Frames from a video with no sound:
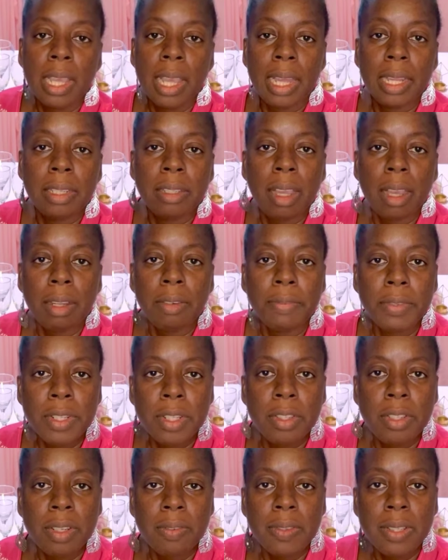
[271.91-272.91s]
And
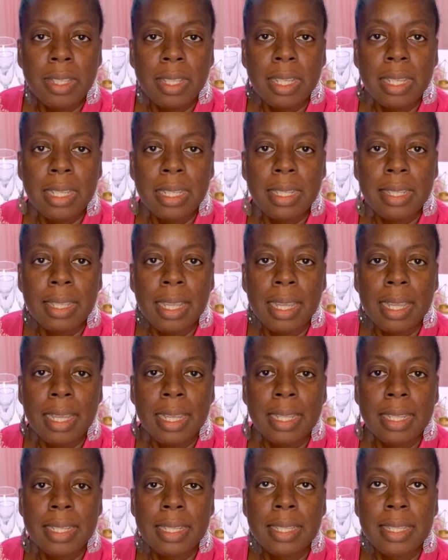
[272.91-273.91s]
conference services
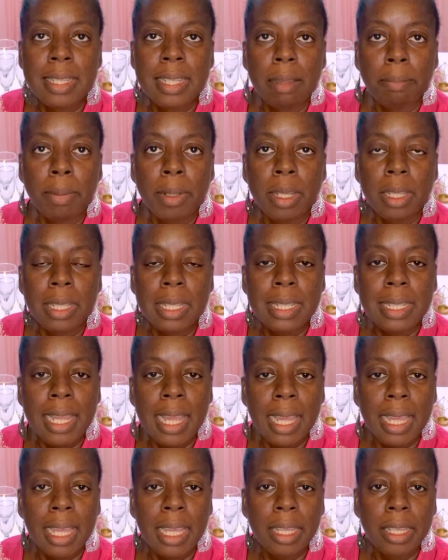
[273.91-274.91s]
is typically
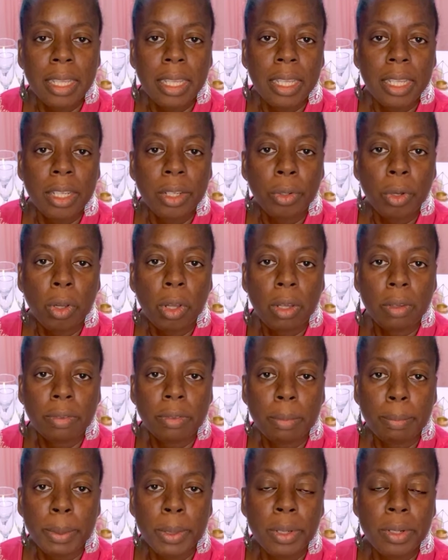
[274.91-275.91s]
taking care of
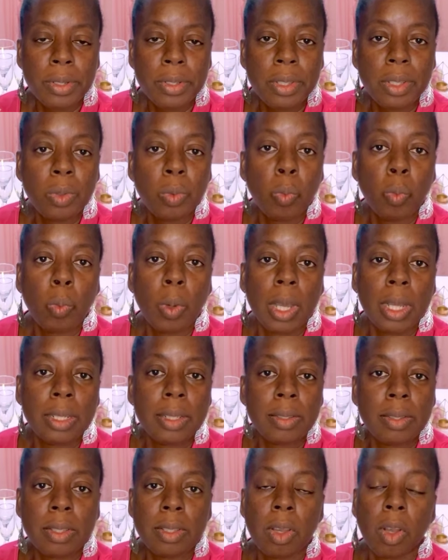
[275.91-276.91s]
the person
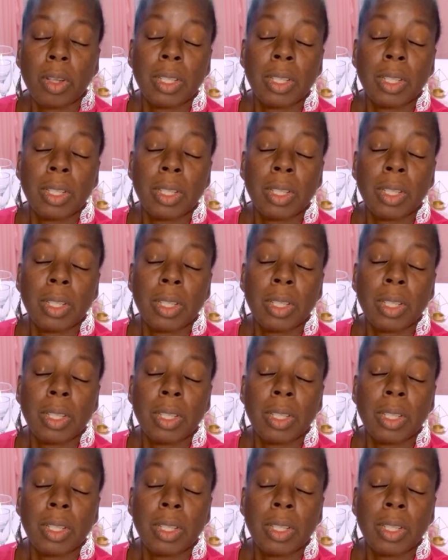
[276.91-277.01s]
once,